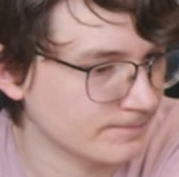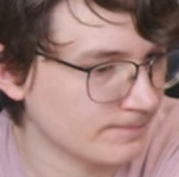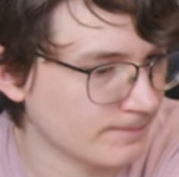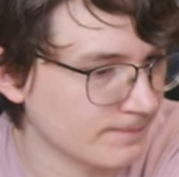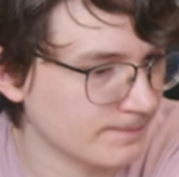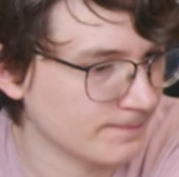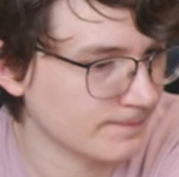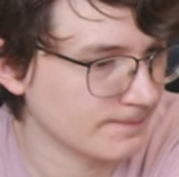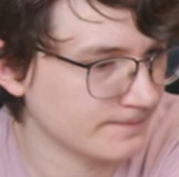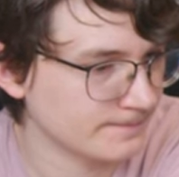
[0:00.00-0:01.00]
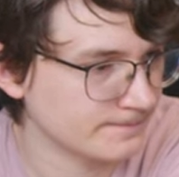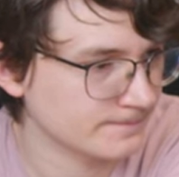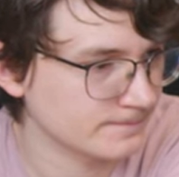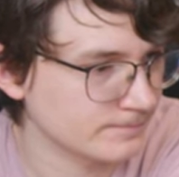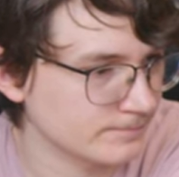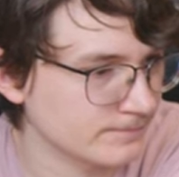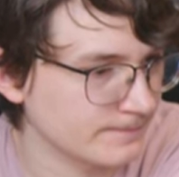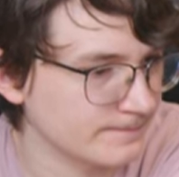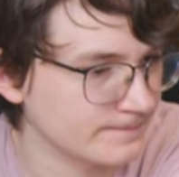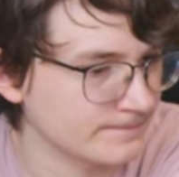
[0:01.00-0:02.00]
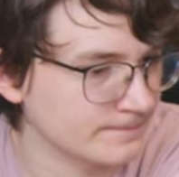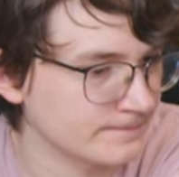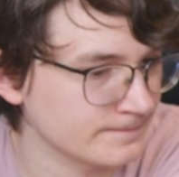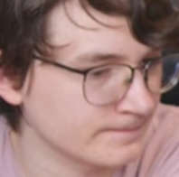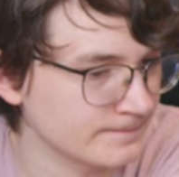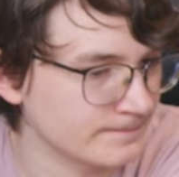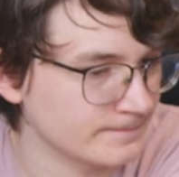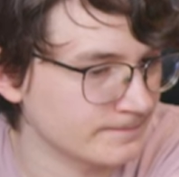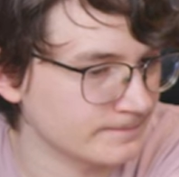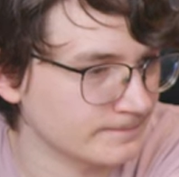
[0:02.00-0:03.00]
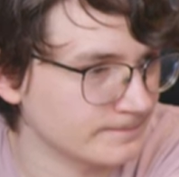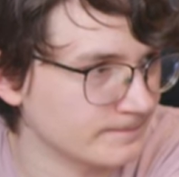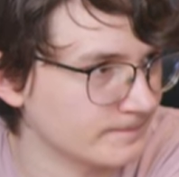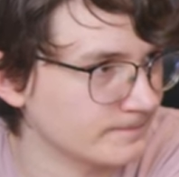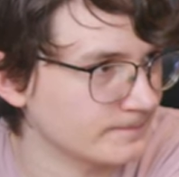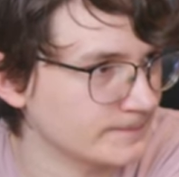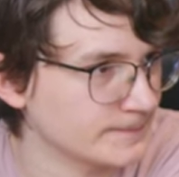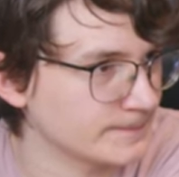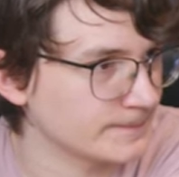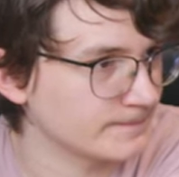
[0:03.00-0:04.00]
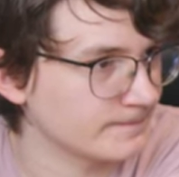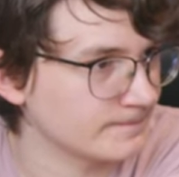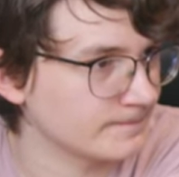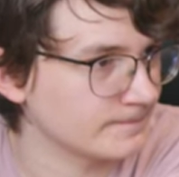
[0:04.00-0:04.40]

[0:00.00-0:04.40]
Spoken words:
[no speech]